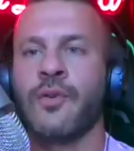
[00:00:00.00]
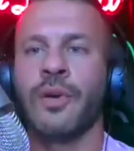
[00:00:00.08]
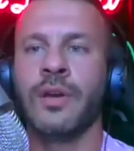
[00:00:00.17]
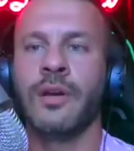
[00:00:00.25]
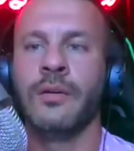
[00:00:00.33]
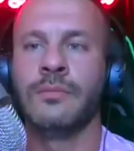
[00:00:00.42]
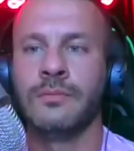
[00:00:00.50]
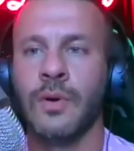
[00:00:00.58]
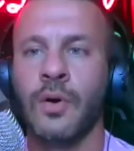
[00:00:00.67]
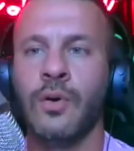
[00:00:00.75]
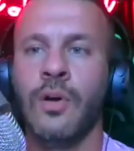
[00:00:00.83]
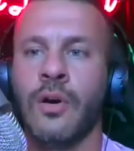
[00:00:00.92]
agree
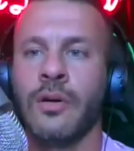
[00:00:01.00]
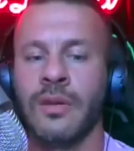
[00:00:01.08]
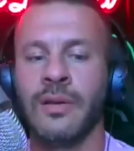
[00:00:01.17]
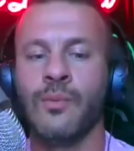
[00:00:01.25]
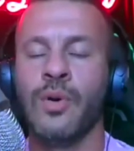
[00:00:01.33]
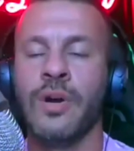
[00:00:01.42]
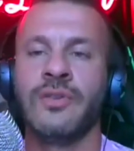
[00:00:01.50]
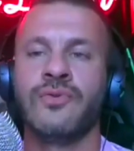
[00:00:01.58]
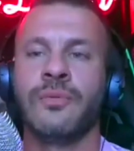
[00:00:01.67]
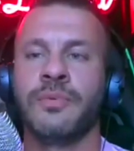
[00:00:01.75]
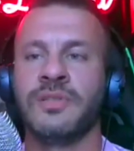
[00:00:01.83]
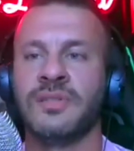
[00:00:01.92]
wholeheartedly
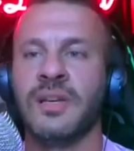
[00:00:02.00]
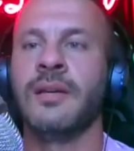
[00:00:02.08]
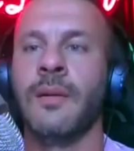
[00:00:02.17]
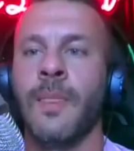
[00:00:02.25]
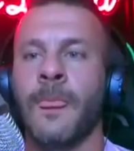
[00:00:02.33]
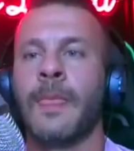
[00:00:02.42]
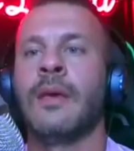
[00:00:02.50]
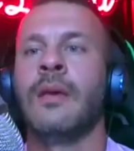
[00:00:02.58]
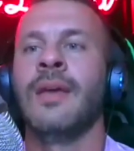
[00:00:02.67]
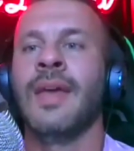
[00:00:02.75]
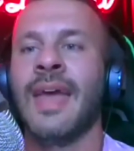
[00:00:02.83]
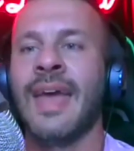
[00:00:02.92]
100%.
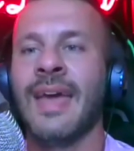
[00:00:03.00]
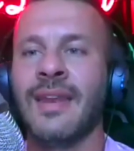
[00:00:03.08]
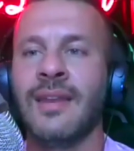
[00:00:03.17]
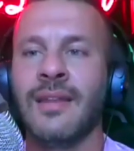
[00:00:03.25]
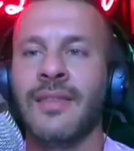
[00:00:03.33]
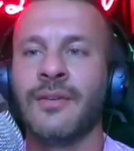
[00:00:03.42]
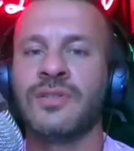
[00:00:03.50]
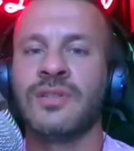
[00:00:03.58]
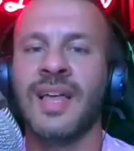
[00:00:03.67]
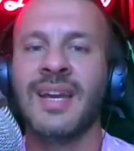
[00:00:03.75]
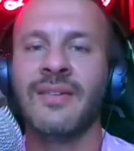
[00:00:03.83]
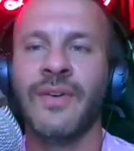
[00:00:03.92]
And there's a
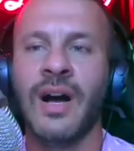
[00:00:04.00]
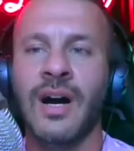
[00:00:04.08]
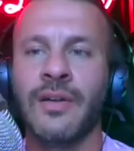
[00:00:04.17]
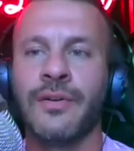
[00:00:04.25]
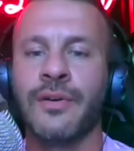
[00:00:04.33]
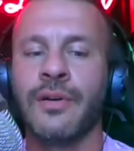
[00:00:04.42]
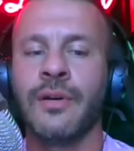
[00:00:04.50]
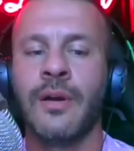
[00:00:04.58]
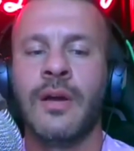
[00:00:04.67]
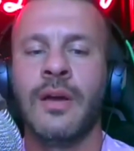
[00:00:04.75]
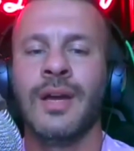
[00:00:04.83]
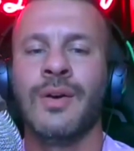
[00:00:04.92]
lot of other
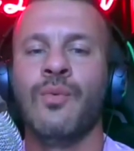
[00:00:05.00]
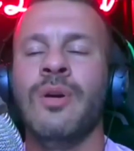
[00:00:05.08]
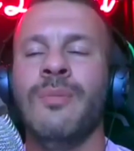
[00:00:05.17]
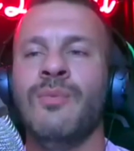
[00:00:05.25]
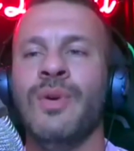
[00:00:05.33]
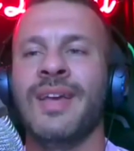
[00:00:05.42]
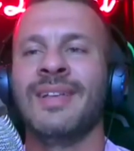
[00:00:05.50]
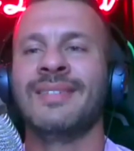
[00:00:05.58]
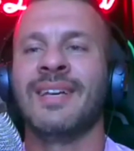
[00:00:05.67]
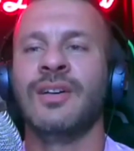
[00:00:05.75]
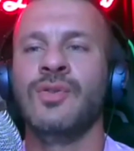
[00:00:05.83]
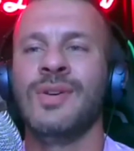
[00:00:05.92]
women we can
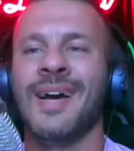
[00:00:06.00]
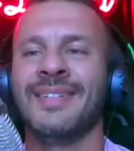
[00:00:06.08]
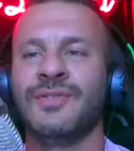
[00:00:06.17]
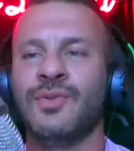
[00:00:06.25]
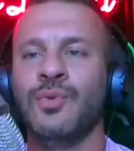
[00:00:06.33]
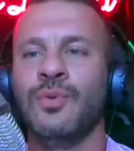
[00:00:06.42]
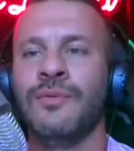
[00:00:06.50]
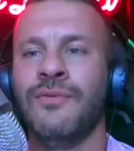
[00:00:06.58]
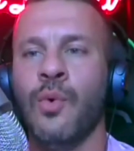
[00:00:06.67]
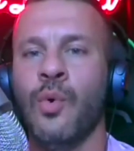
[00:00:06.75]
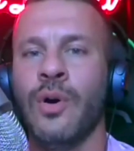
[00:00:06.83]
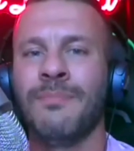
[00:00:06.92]
tell you guys to
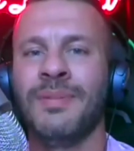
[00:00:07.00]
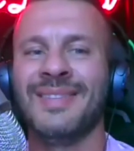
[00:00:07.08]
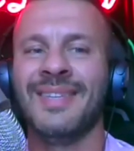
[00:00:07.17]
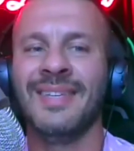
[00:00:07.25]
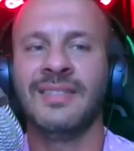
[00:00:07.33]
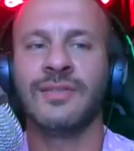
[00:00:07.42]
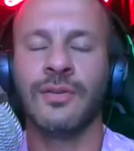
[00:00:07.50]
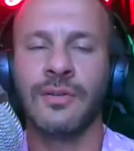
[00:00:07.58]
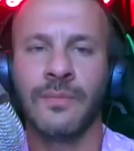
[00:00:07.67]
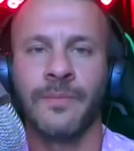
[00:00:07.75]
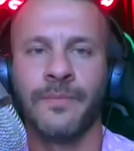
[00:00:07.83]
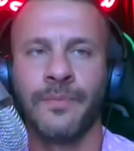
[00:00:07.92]
avoid, but these
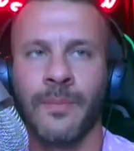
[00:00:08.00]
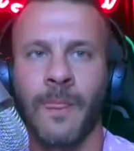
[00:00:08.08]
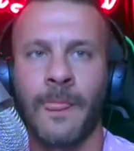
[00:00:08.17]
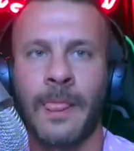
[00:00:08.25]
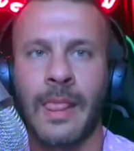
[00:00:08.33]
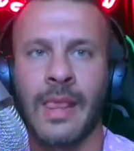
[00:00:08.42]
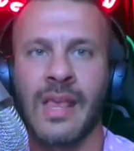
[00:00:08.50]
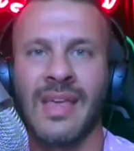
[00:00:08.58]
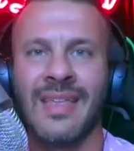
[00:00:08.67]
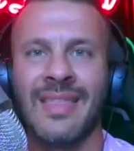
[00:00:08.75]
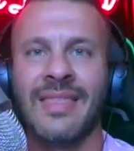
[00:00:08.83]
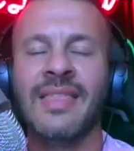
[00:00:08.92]
are
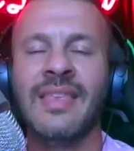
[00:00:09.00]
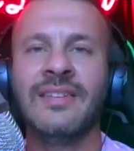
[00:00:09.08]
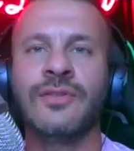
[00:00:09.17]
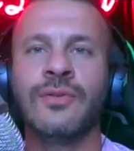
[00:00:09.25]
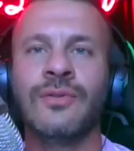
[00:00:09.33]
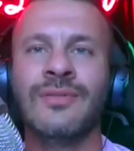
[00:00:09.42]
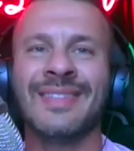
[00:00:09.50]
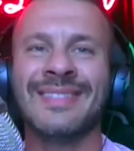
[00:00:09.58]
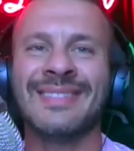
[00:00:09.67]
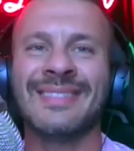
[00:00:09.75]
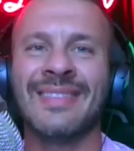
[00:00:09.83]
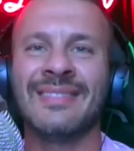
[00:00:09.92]
these are the
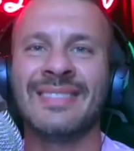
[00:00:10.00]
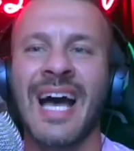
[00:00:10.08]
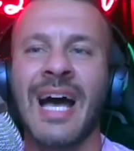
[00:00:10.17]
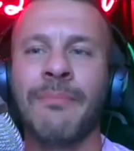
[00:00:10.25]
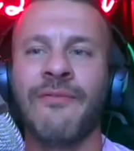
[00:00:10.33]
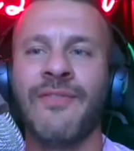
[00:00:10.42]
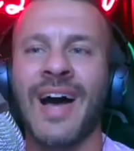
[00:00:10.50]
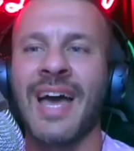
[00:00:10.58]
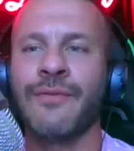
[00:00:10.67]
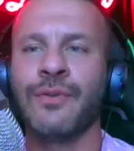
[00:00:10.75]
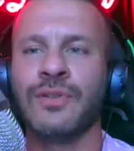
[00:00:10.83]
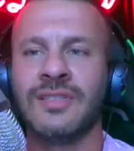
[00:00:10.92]
the top
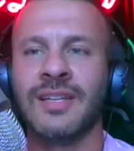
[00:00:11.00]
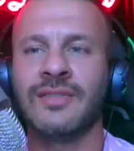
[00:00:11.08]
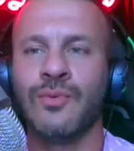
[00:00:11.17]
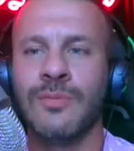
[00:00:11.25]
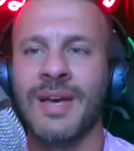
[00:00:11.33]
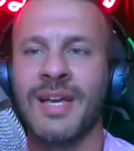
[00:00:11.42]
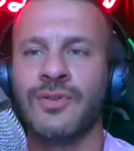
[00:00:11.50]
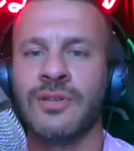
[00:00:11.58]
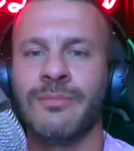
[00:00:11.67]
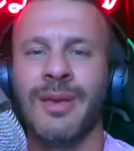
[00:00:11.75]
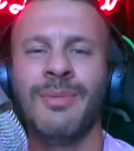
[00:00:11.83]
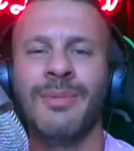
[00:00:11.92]
5 or 6 we
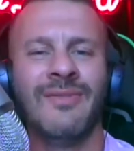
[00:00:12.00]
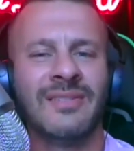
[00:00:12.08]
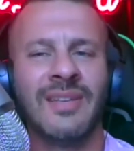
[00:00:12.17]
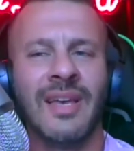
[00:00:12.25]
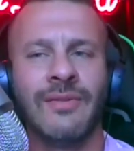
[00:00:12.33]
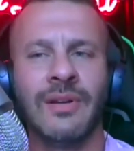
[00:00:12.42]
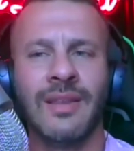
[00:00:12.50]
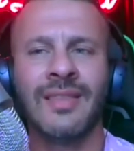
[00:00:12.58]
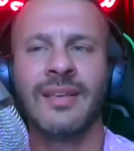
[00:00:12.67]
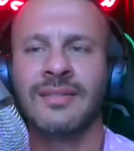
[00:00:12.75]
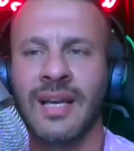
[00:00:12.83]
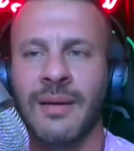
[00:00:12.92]
mentioned, maybe even 7. I
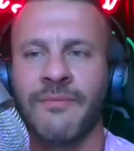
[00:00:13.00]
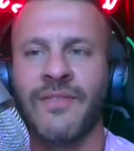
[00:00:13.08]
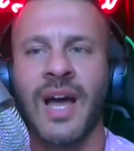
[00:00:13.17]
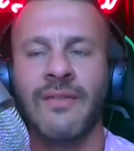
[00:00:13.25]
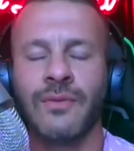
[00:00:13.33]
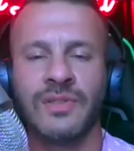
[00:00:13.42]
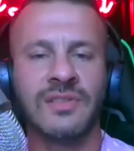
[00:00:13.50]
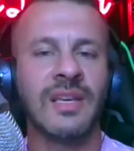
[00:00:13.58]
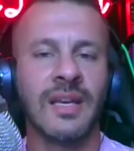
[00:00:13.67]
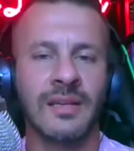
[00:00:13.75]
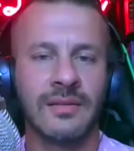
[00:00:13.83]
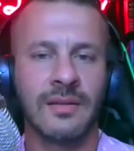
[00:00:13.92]
think top 5 or
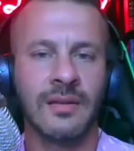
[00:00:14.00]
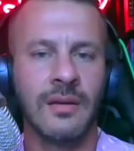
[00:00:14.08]
6.